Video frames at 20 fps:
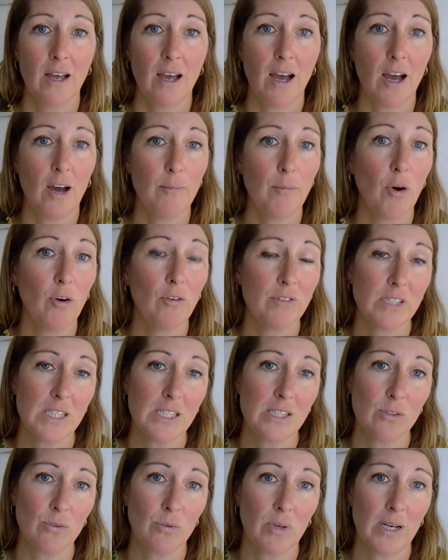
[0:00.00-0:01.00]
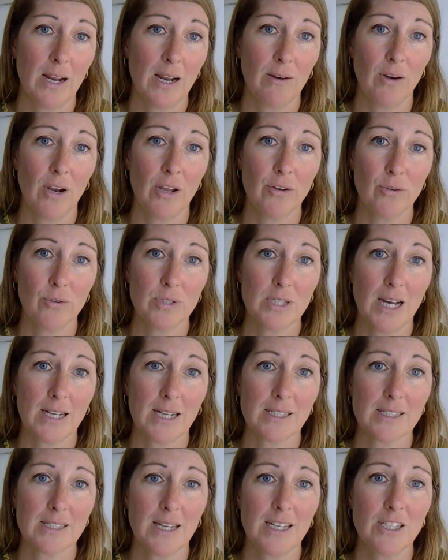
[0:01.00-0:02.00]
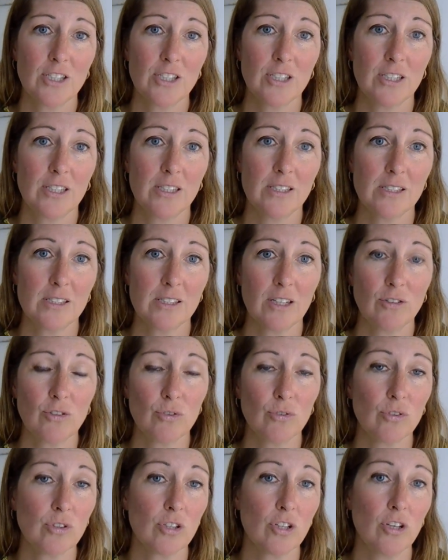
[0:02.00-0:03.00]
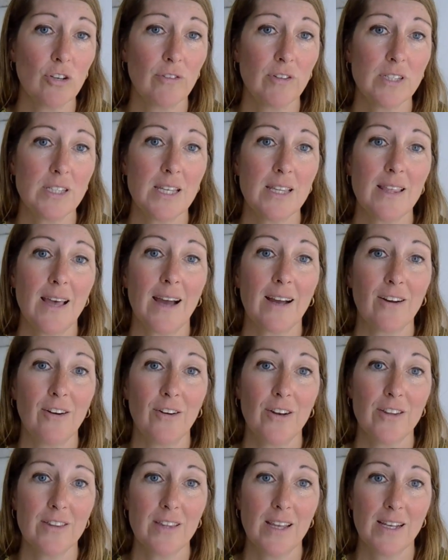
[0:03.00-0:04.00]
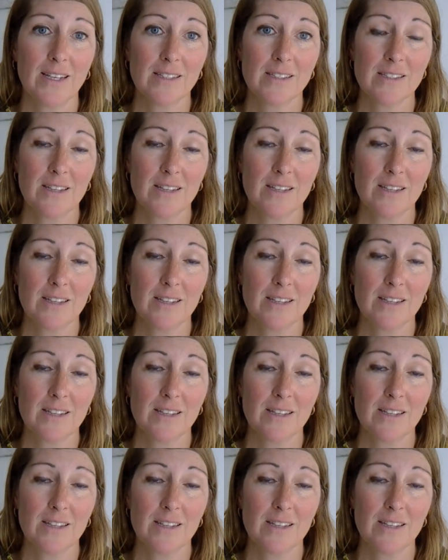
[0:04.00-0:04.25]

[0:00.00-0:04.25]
obviously sorting out local taxation, social security, that kind of thing.